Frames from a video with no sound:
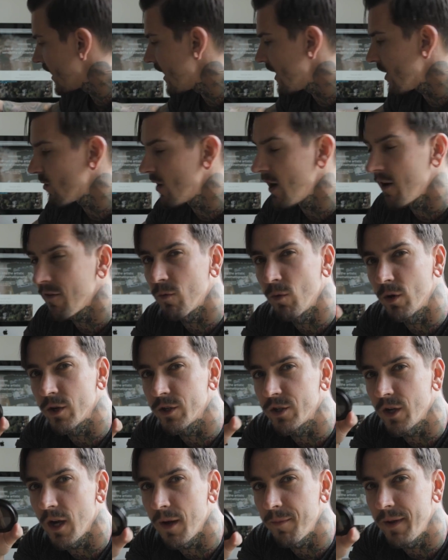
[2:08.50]
Lightcraft
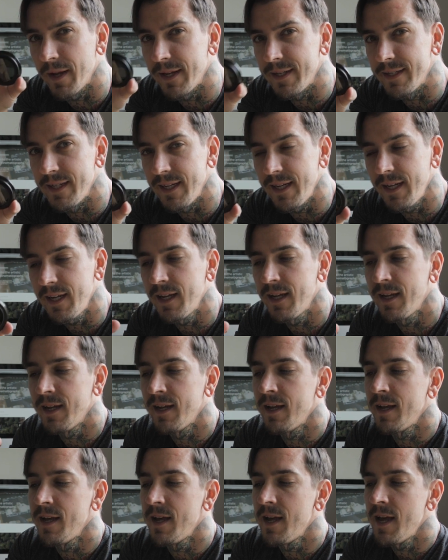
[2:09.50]
Workshop ND,
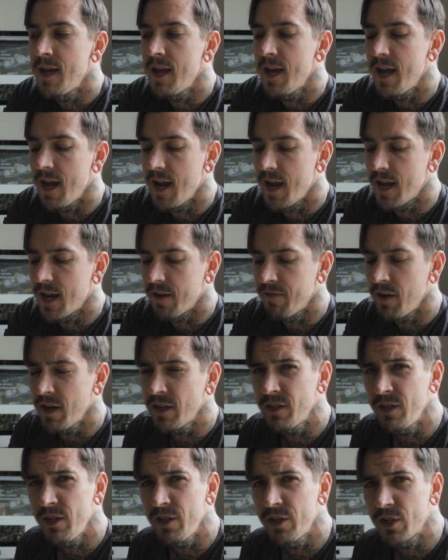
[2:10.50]
and I've
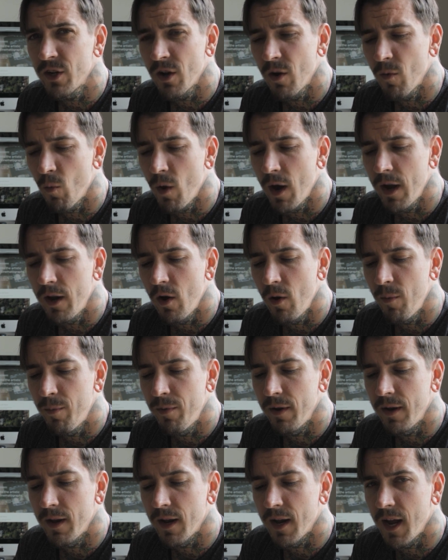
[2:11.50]
actually shot wide
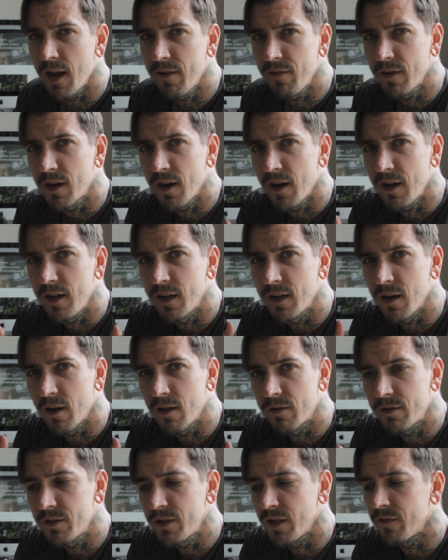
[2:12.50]
open and I haven't got any
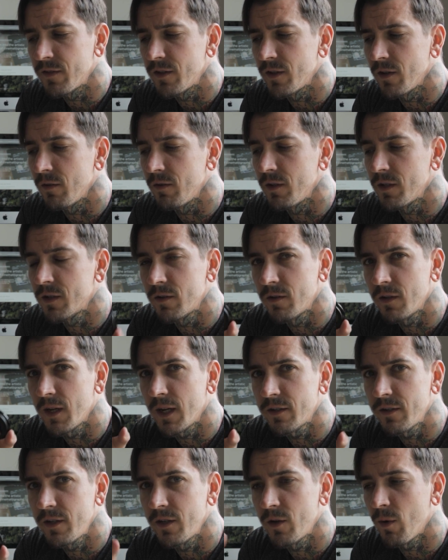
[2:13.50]
color shift, so it's
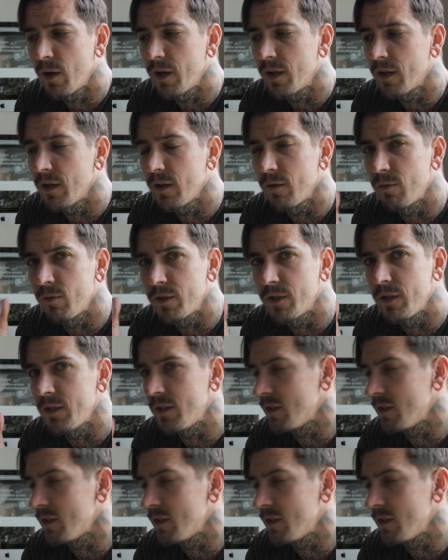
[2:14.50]
actually quite good, which